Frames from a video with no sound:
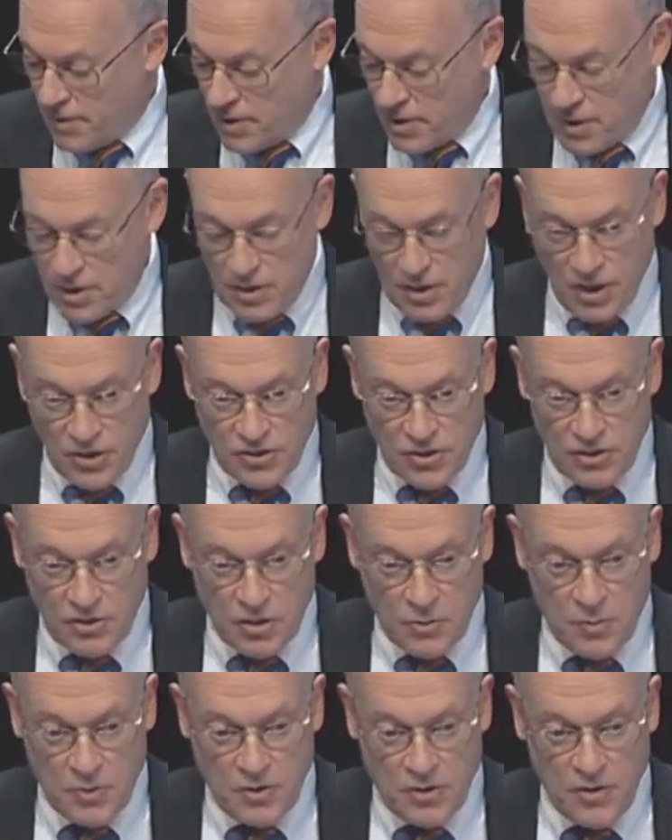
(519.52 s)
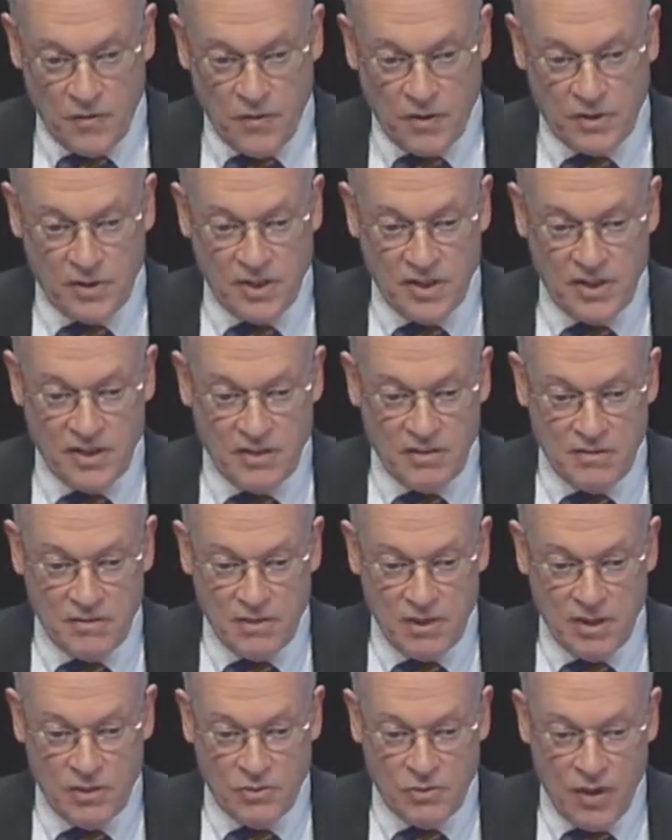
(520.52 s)
It doesn't specifically
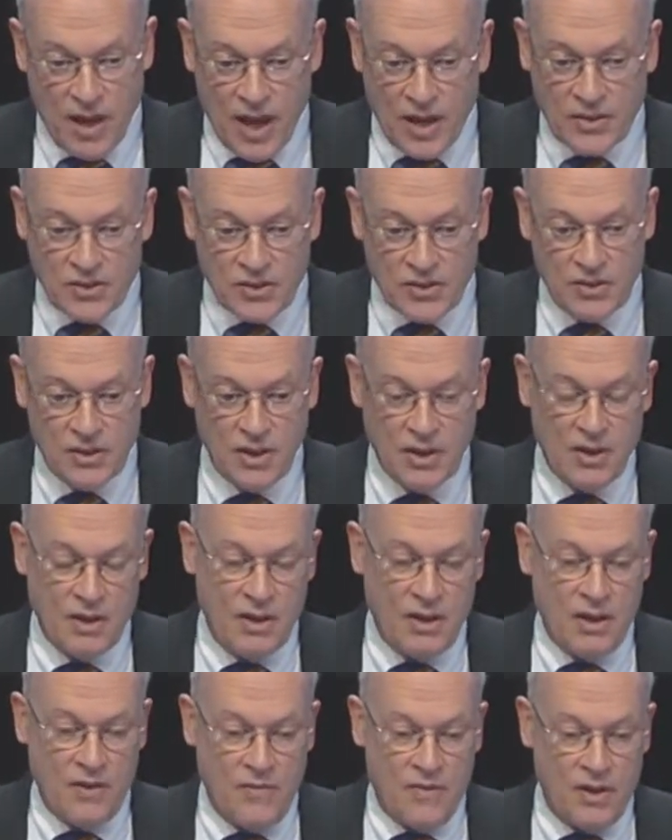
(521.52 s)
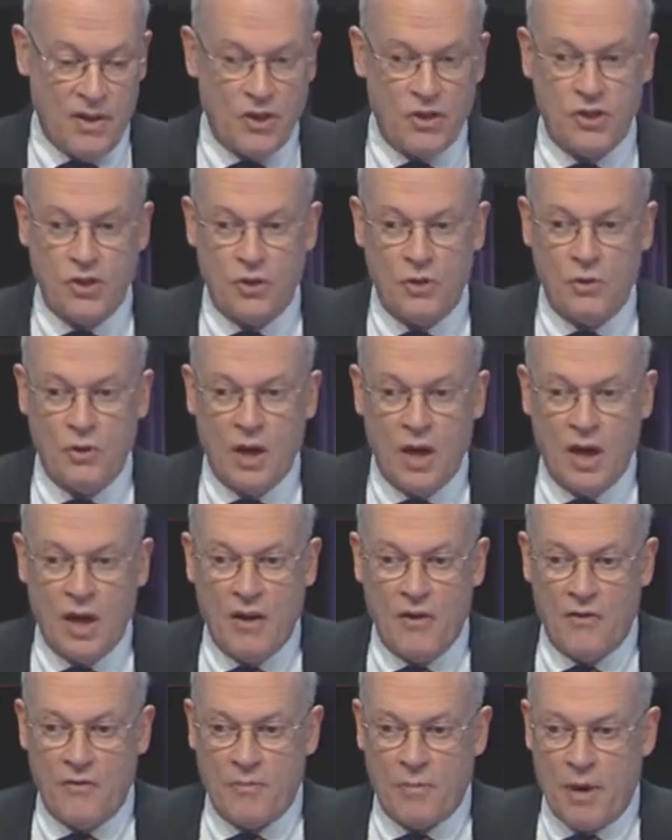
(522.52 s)
address the issue
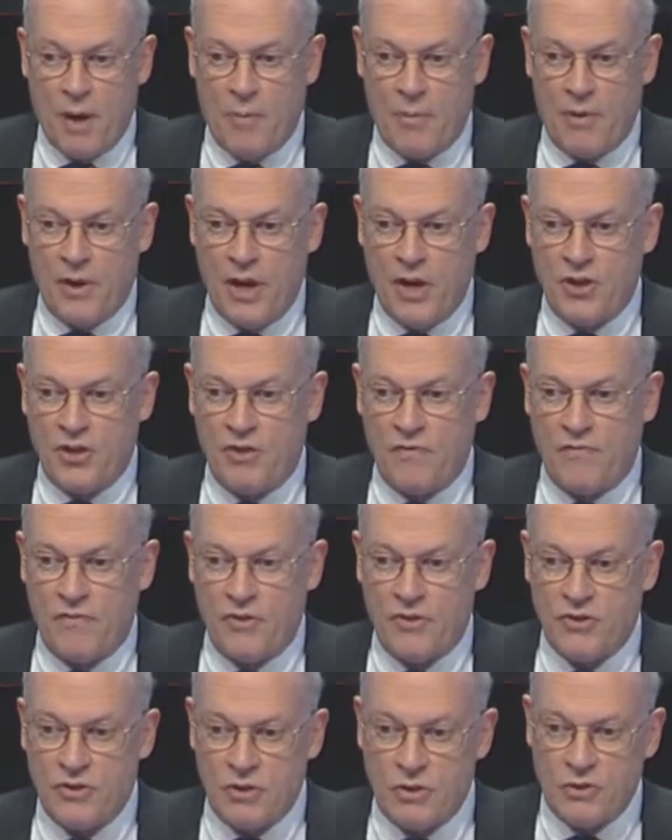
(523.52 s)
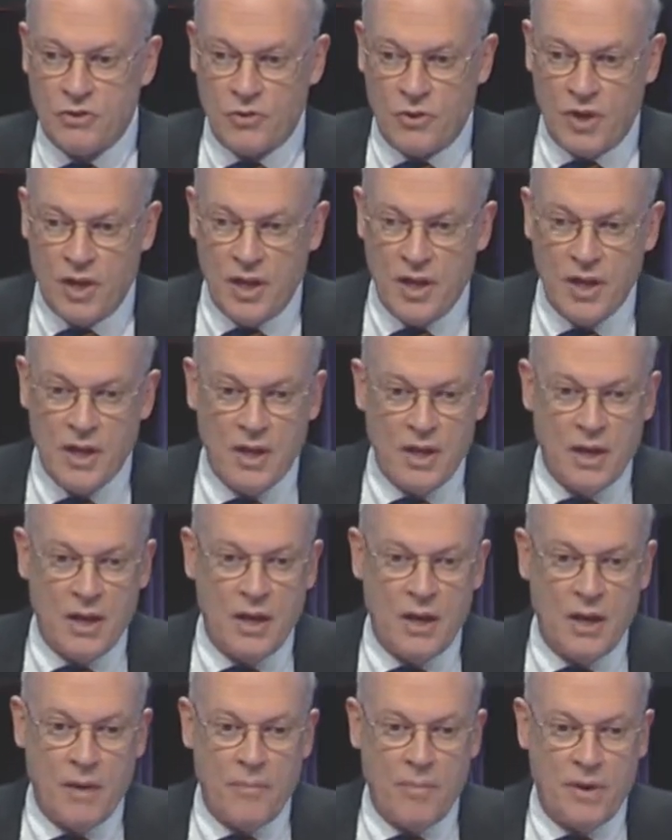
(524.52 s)
of preparation for surgery,
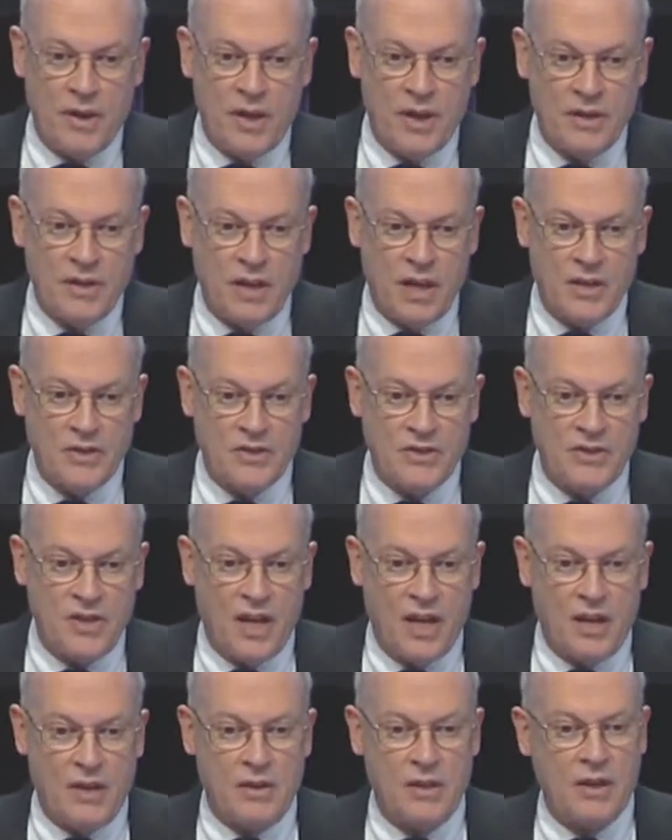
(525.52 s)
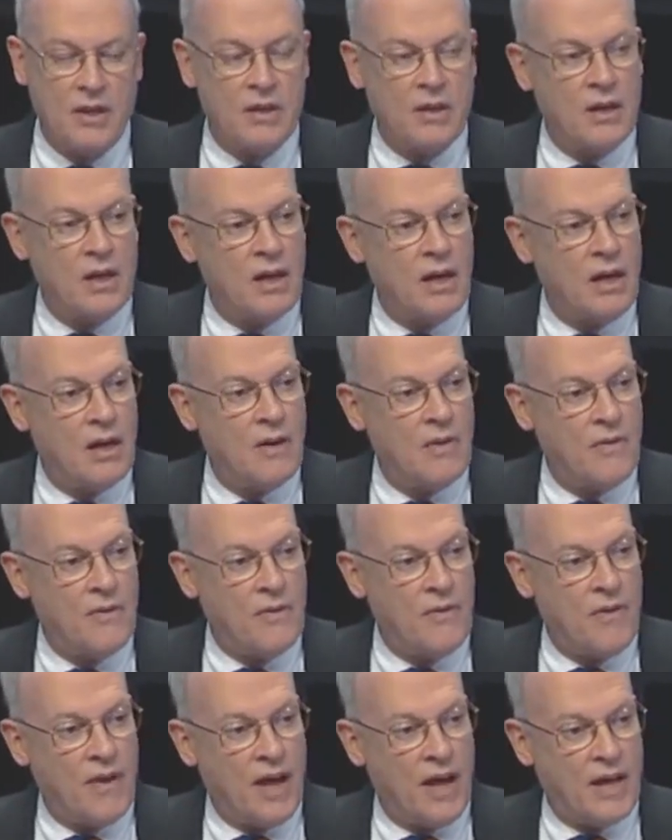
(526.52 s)
but it does state
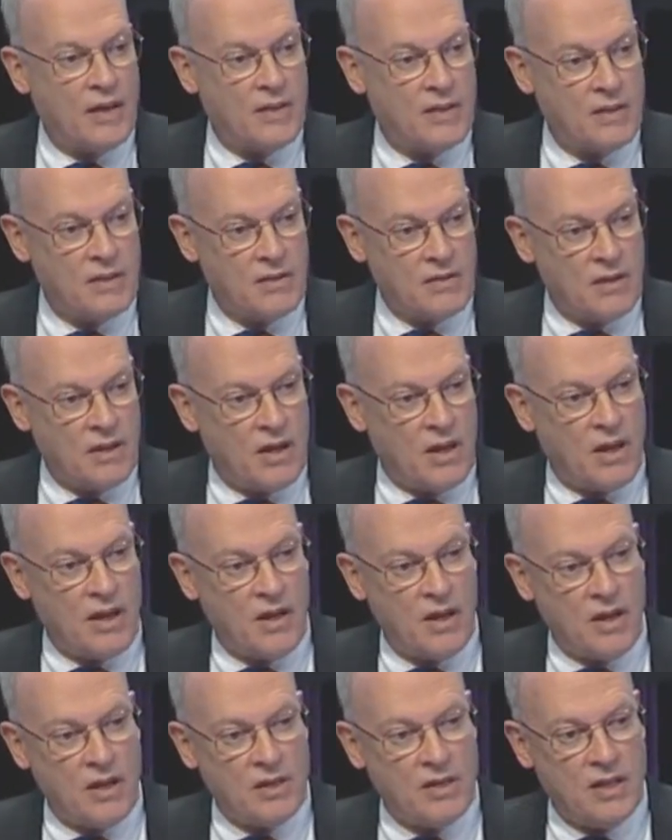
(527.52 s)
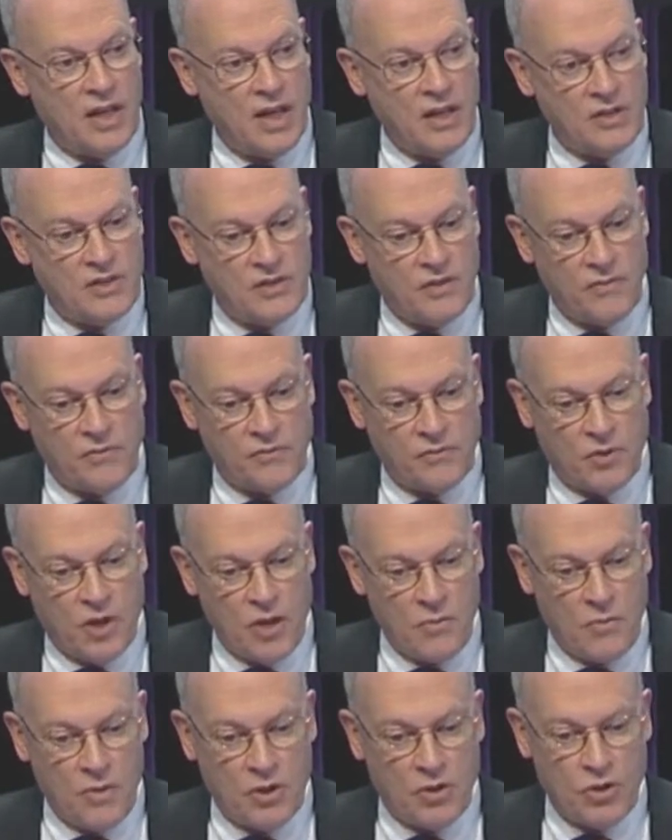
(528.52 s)
that intensive
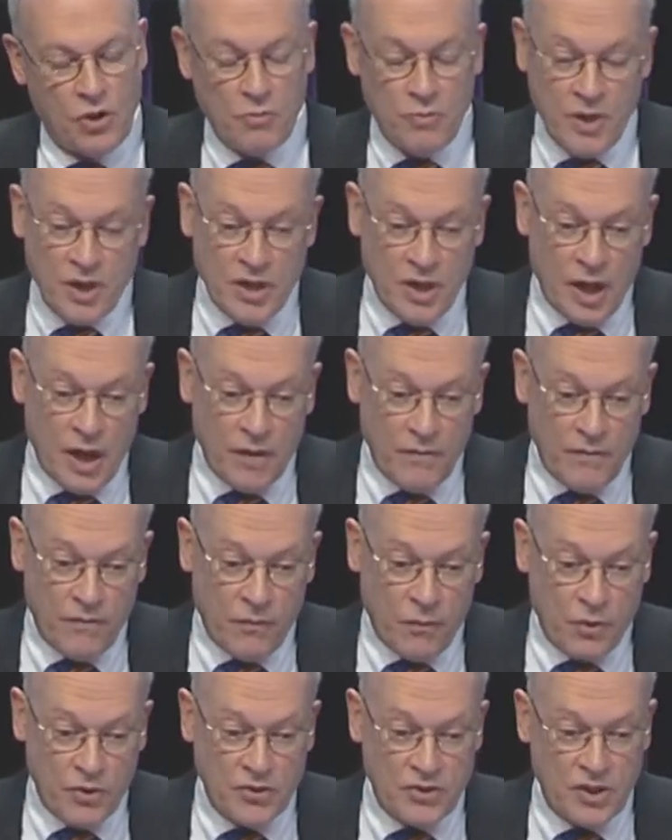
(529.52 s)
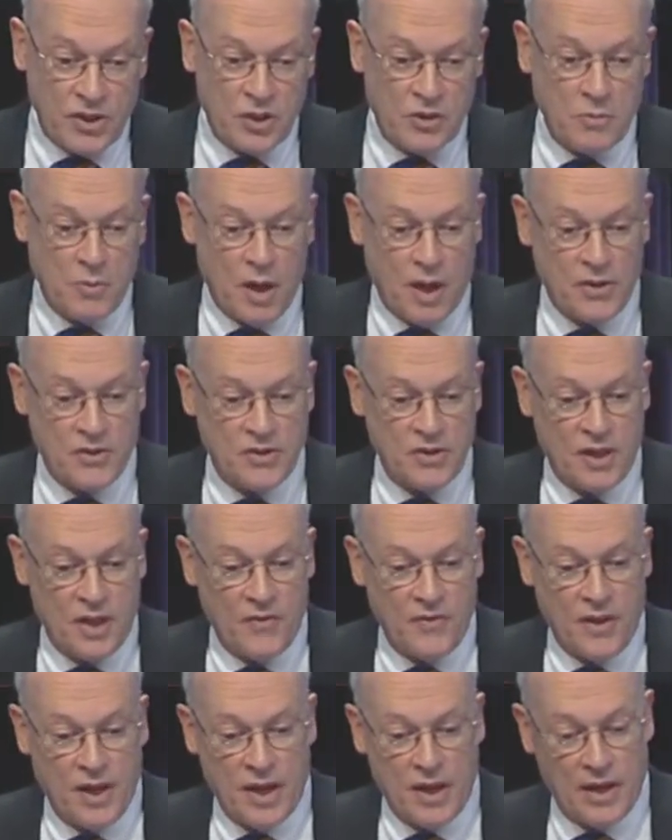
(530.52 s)
treatment should be done for 6 months
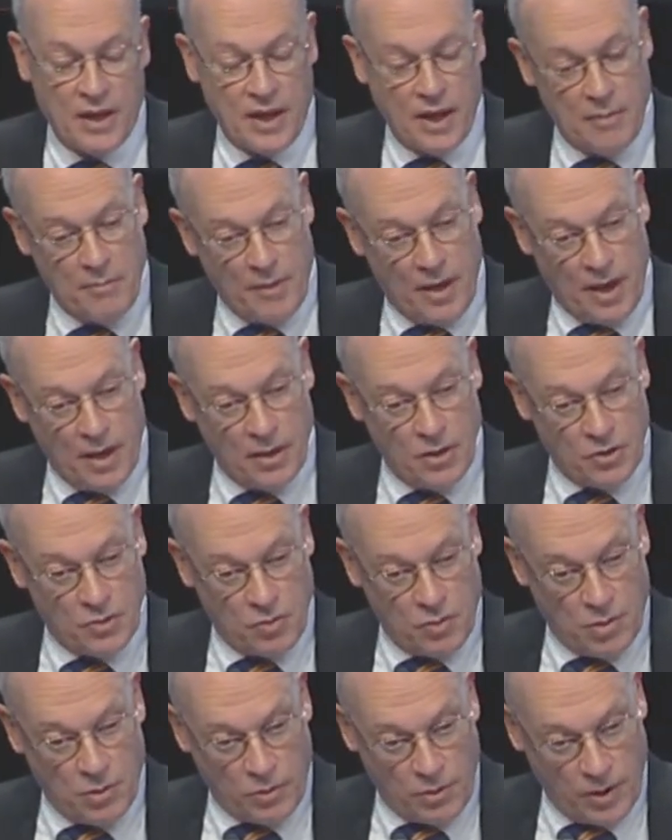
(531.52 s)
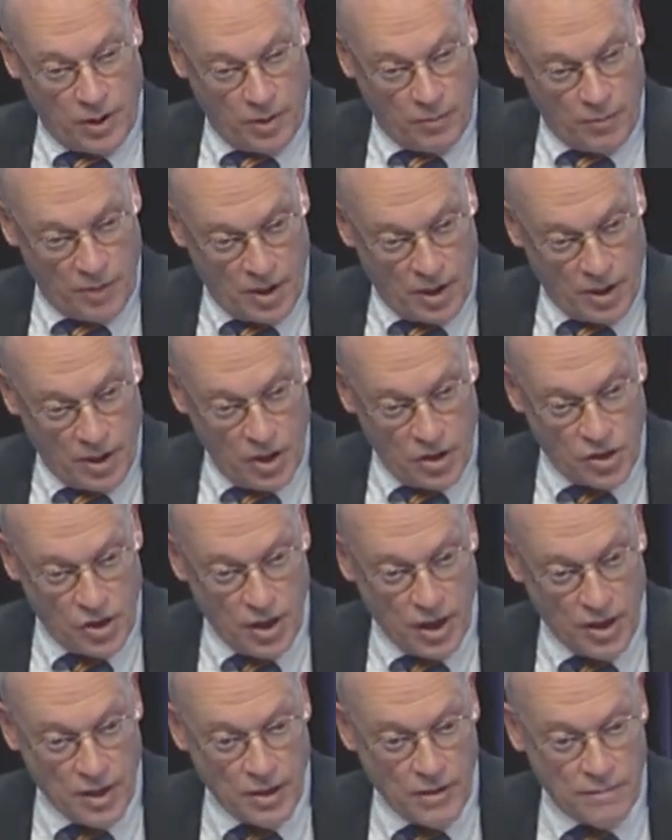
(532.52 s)
and then a maintenance program
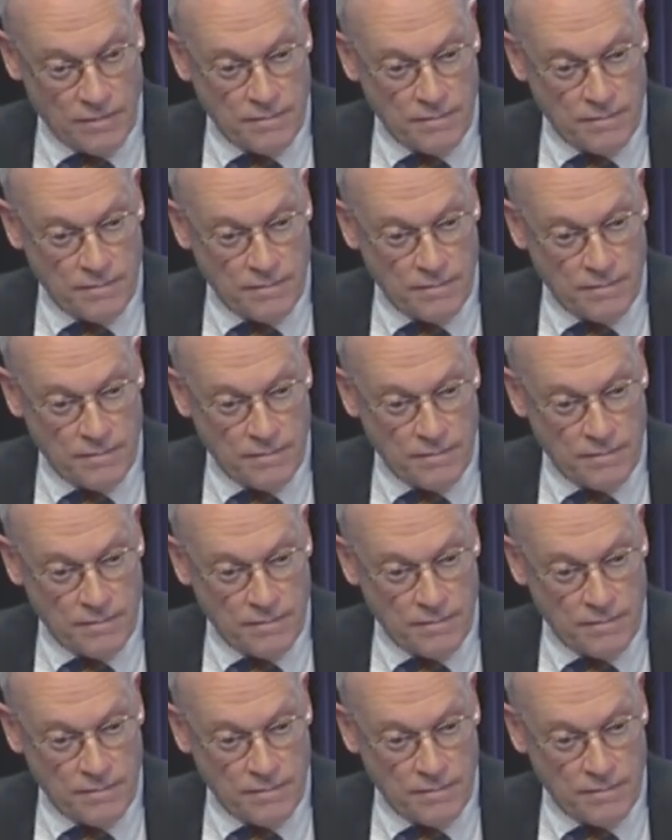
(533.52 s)
initiated.